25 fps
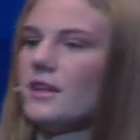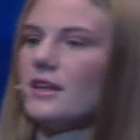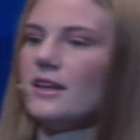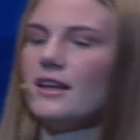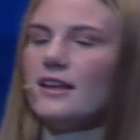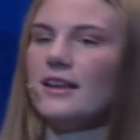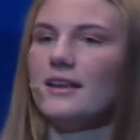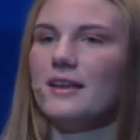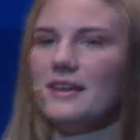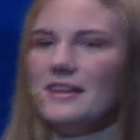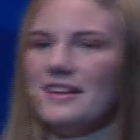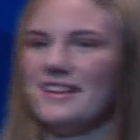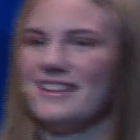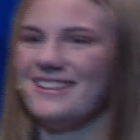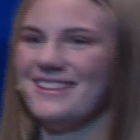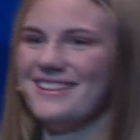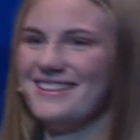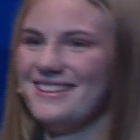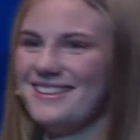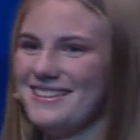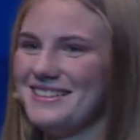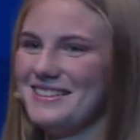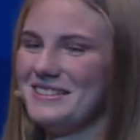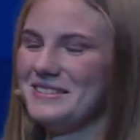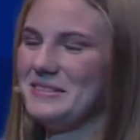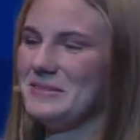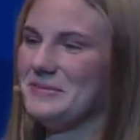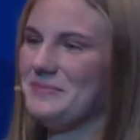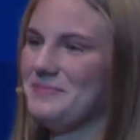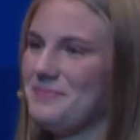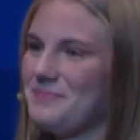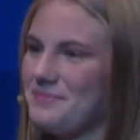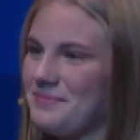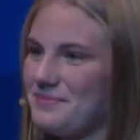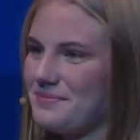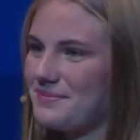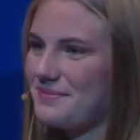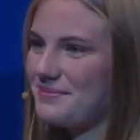
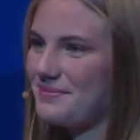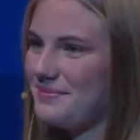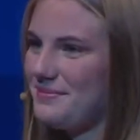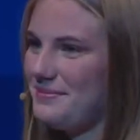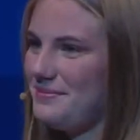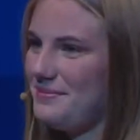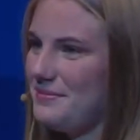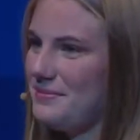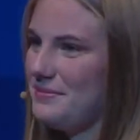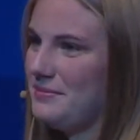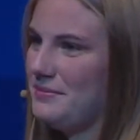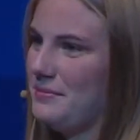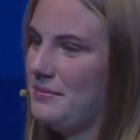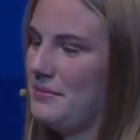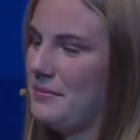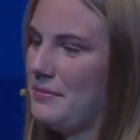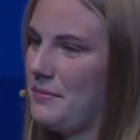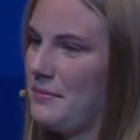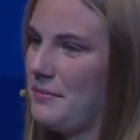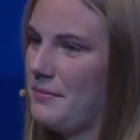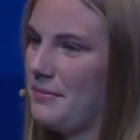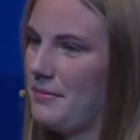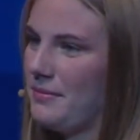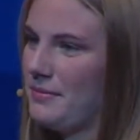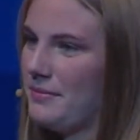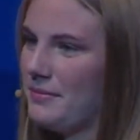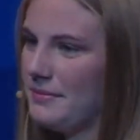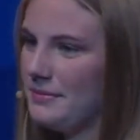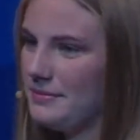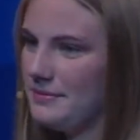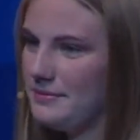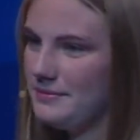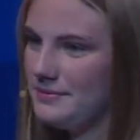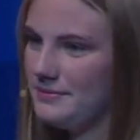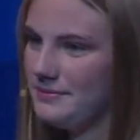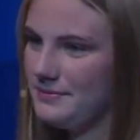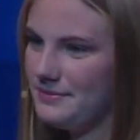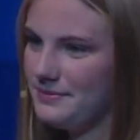
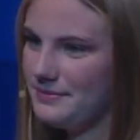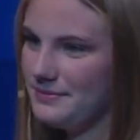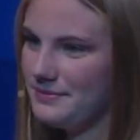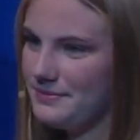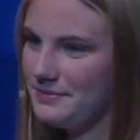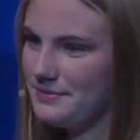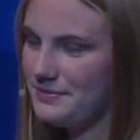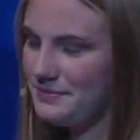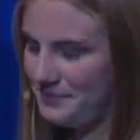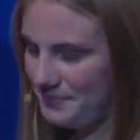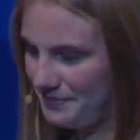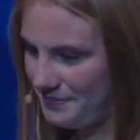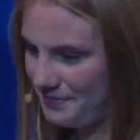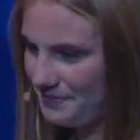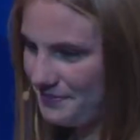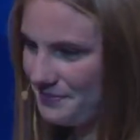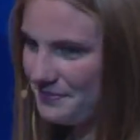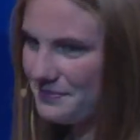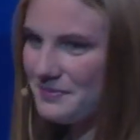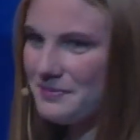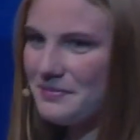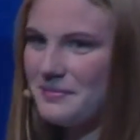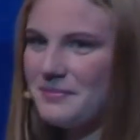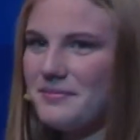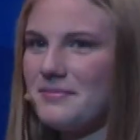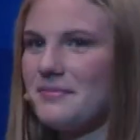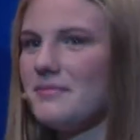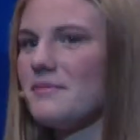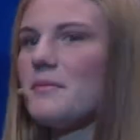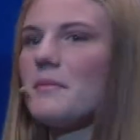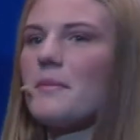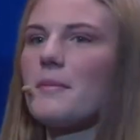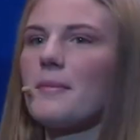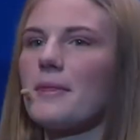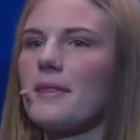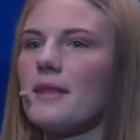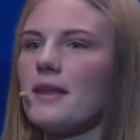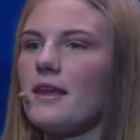
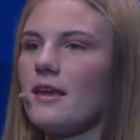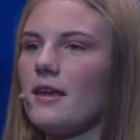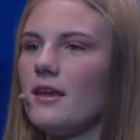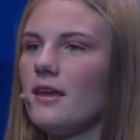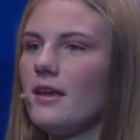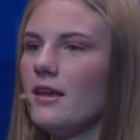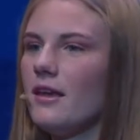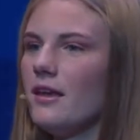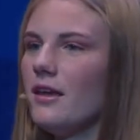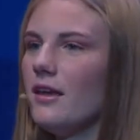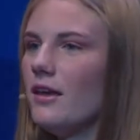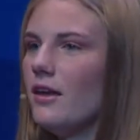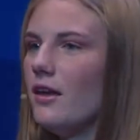(no one is talking)